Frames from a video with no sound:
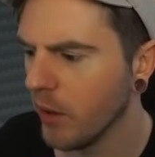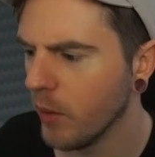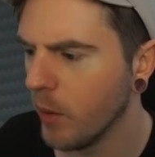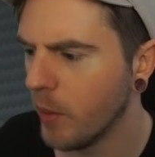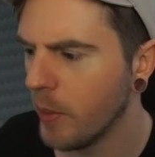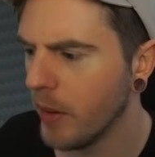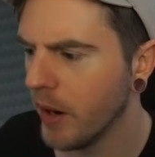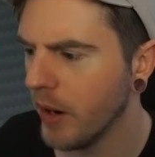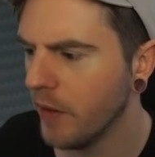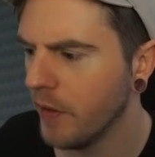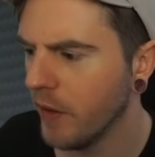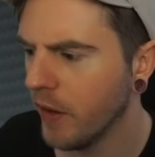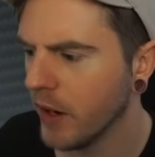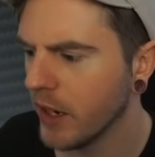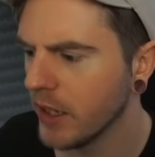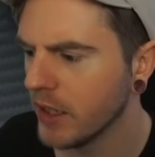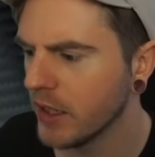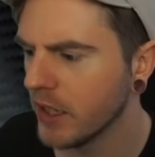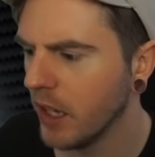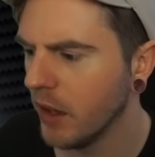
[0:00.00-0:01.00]
they were pretty
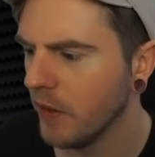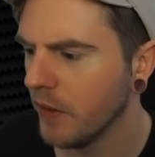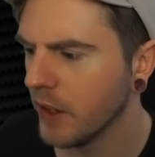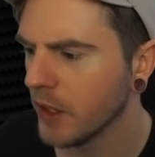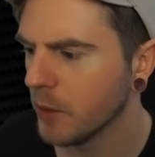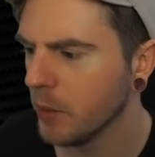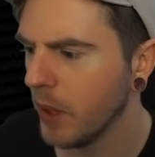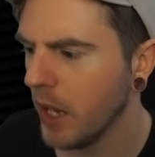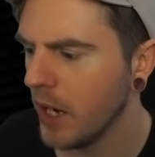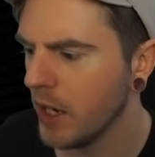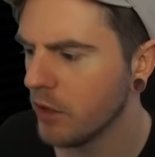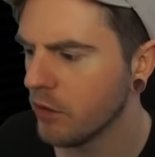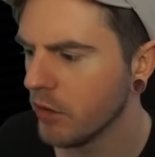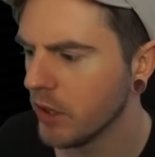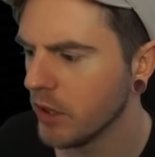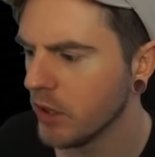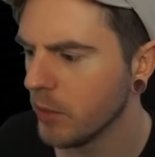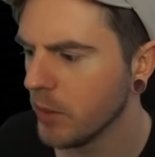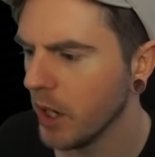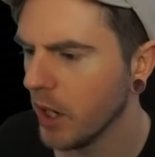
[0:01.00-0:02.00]
fucking
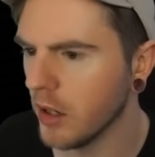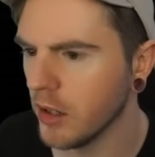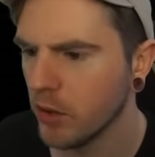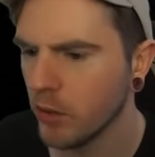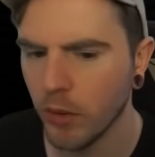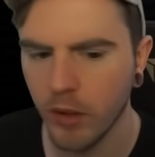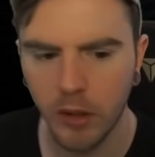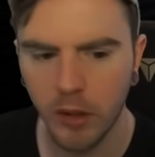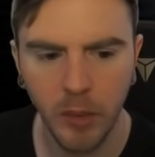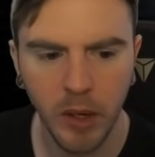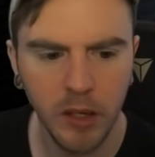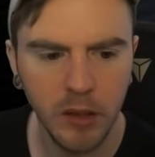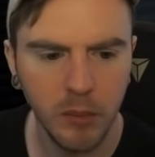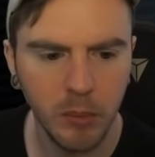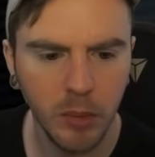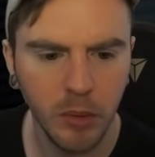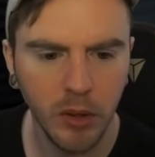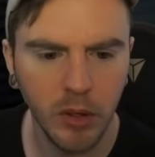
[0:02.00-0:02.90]
self-explanatory, to be honest with you, mate,